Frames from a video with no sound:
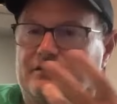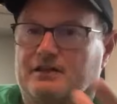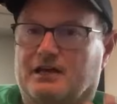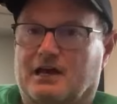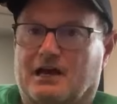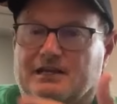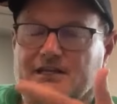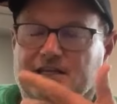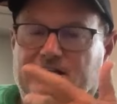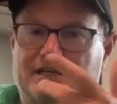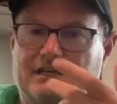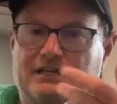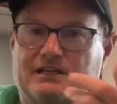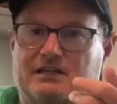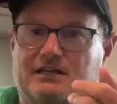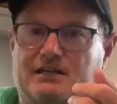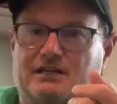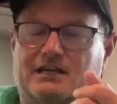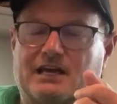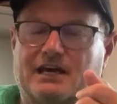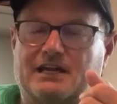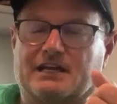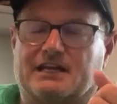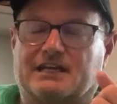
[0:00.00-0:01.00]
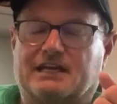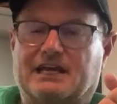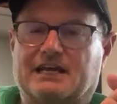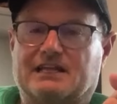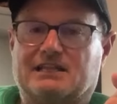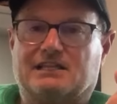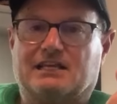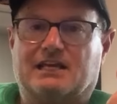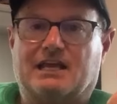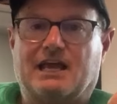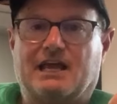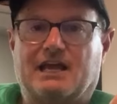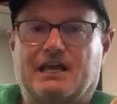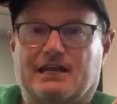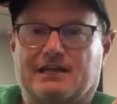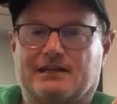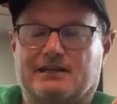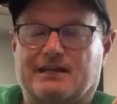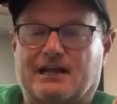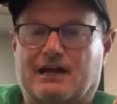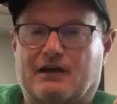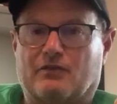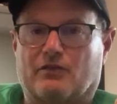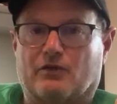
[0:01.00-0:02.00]
I, you kind of kick the can
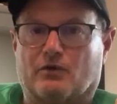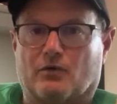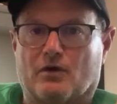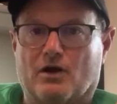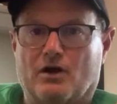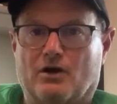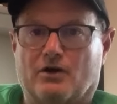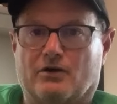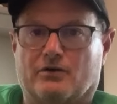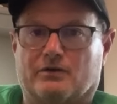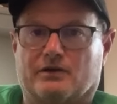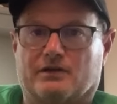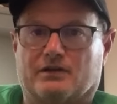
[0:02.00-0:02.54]
down the road